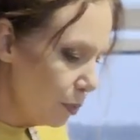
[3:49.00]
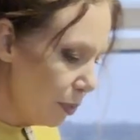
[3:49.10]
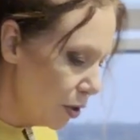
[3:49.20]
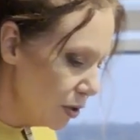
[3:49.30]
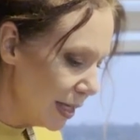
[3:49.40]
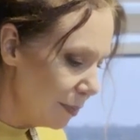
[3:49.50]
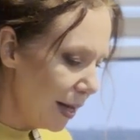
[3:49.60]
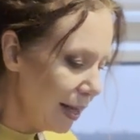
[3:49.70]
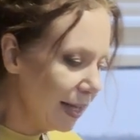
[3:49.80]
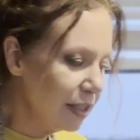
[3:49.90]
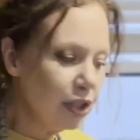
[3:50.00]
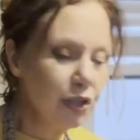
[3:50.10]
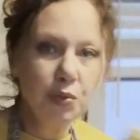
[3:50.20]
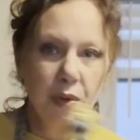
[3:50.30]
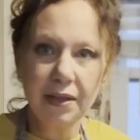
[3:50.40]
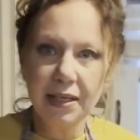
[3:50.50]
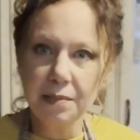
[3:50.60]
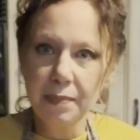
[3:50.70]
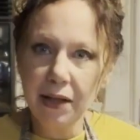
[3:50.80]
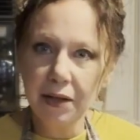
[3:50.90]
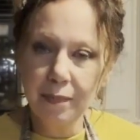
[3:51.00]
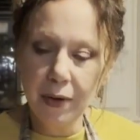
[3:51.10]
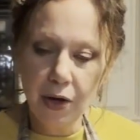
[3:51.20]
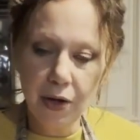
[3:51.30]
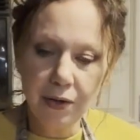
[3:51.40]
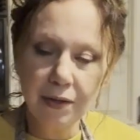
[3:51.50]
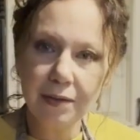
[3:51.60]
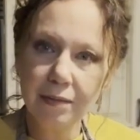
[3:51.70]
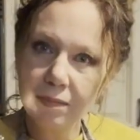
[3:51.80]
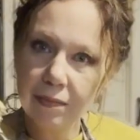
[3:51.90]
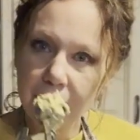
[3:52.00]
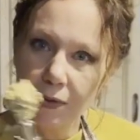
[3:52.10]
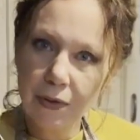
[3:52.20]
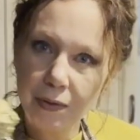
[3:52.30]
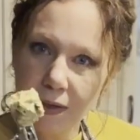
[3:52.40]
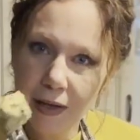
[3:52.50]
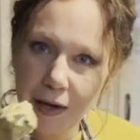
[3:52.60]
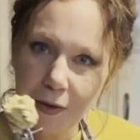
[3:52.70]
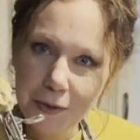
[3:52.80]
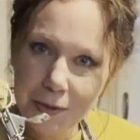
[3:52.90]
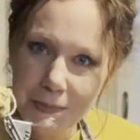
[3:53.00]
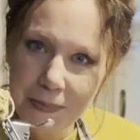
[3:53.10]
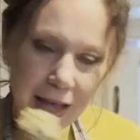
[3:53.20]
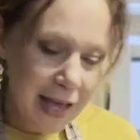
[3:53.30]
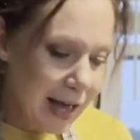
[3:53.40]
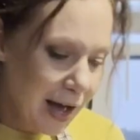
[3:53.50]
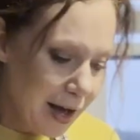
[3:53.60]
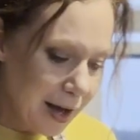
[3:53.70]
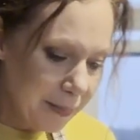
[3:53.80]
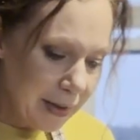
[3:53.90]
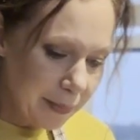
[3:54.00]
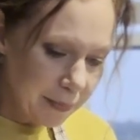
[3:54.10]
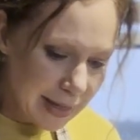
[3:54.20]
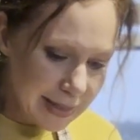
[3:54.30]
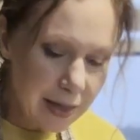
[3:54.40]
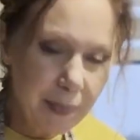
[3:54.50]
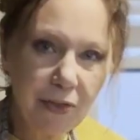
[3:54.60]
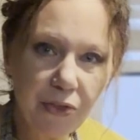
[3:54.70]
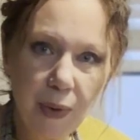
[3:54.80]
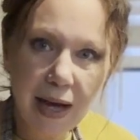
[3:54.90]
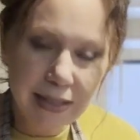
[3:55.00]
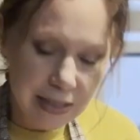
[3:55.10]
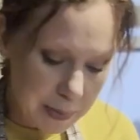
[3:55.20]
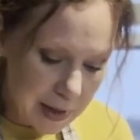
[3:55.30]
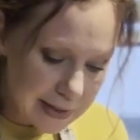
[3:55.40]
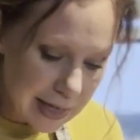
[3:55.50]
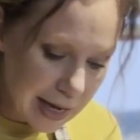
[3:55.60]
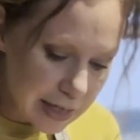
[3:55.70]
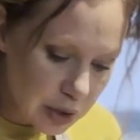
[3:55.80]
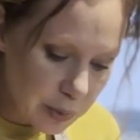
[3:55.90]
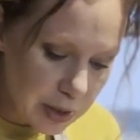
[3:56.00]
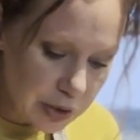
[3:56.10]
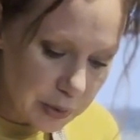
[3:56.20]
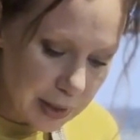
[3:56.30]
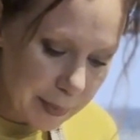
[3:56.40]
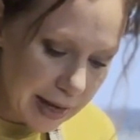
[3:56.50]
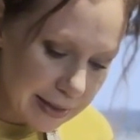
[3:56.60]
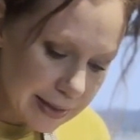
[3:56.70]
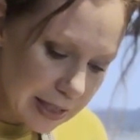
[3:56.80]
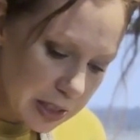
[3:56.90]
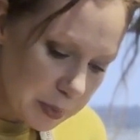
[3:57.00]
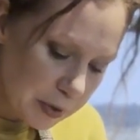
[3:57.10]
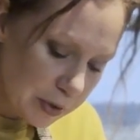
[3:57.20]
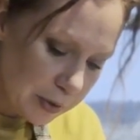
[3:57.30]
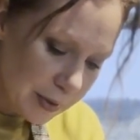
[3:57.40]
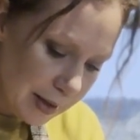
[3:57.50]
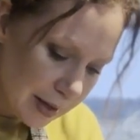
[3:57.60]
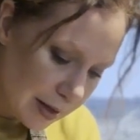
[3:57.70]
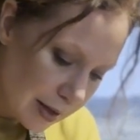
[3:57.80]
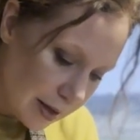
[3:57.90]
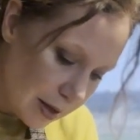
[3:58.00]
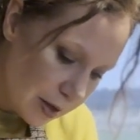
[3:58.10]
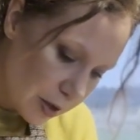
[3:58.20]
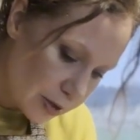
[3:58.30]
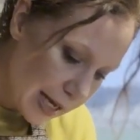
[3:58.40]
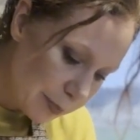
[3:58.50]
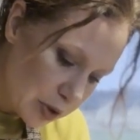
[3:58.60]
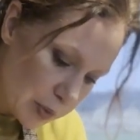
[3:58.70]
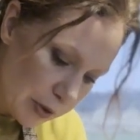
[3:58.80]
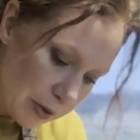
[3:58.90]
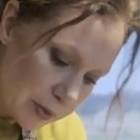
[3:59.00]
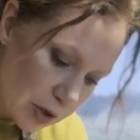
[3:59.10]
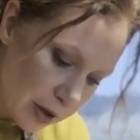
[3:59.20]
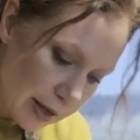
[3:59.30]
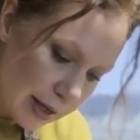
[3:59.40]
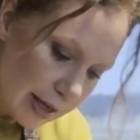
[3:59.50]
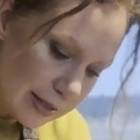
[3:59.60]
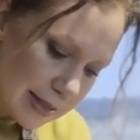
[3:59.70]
pro tip, I like to use one of these melon ball cutters. It makes it about the right size. You want to do it about a teaspoon or tablespoon, I'm sorry, in